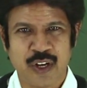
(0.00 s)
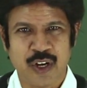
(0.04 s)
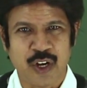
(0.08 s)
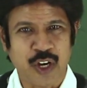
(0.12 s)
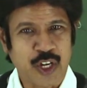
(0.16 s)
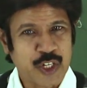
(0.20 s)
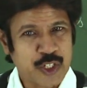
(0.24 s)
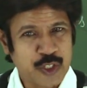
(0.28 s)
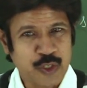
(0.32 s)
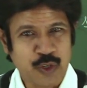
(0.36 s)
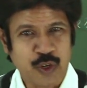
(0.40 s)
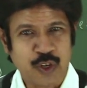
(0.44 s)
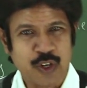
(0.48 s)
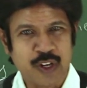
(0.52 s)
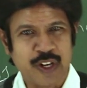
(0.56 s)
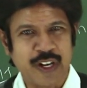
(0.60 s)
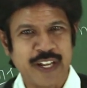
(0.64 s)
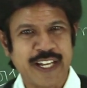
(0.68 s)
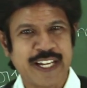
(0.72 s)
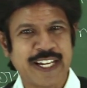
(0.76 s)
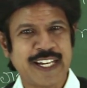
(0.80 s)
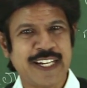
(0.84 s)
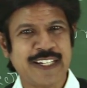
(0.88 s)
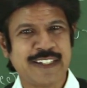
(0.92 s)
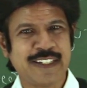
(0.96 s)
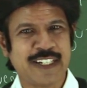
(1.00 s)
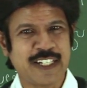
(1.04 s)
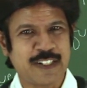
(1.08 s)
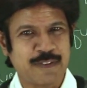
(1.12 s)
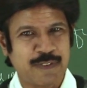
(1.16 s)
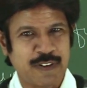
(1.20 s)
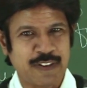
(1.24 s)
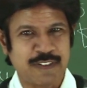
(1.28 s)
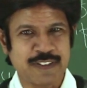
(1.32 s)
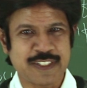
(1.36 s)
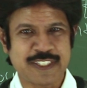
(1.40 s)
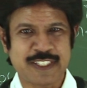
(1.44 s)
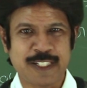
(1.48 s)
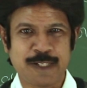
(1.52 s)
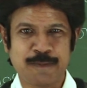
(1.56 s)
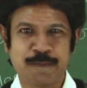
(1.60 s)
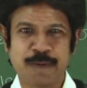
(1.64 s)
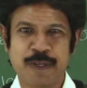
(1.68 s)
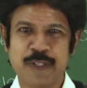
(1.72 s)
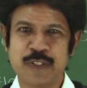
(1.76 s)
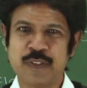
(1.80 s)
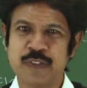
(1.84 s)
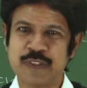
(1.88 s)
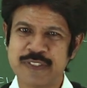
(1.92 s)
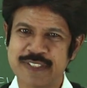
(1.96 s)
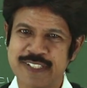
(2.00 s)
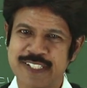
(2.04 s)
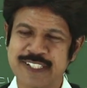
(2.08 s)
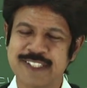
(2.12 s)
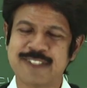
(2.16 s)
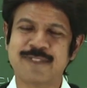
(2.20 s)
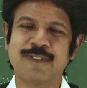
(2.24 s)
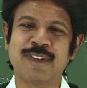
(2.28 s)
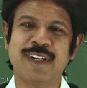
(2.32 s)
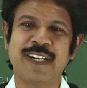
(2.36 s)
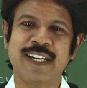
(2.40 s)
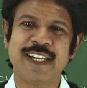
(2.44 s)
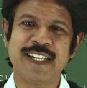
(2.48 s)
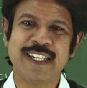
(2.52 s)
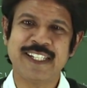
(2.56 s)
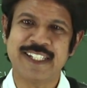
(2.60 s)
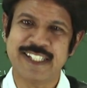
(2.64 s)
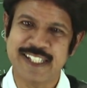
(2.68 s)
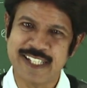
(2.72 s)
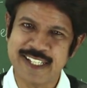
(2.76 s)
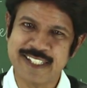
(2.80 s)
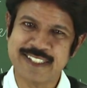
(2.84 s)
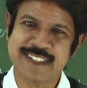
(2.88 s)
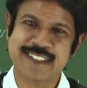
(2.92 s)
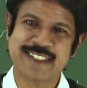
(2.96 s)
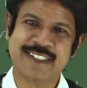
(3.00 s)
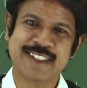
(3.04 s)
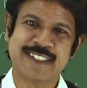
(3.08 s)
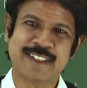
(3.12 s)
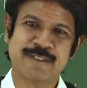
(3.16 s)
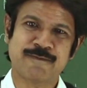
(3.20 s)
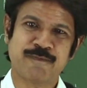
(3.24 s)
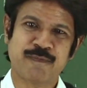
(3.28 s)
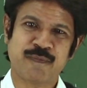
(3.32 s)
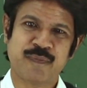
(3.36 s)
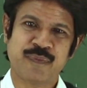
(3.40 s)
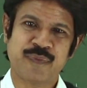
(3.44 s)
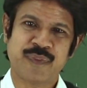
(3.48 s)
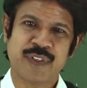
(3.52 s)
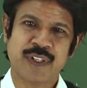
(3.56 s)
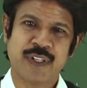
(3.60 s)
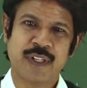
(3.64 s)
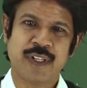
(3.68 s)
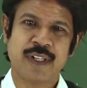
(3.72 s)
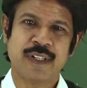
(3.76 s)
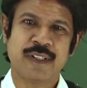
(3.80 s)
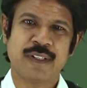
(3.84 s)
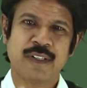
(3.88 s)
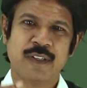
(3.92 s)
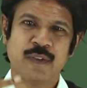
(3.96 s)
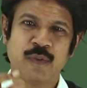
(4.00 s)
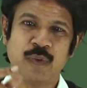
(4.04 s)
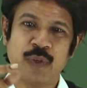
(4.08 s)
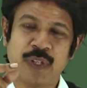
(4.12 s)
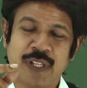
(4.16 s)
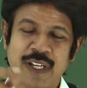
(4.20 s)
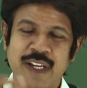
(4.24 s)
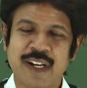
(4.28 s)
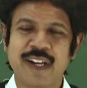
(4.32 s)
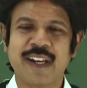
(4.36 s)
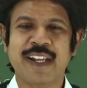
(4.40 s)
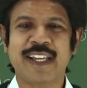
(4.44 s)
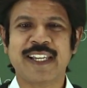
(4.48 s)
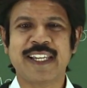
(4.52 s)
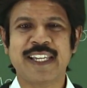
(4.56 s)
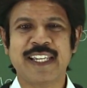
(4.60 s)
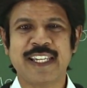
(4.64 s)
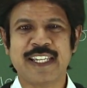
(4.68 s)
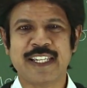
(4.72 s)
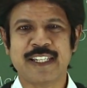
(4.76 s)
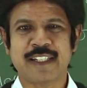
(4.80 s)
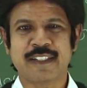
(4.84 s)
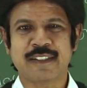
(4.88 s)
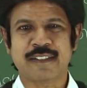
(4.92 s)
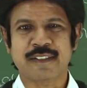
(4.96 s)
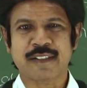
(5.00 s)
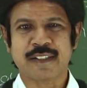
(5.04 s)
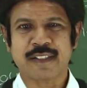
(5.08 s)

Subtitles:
Are you not lucky that flowers reproduce sexually? Yes, we are lucky.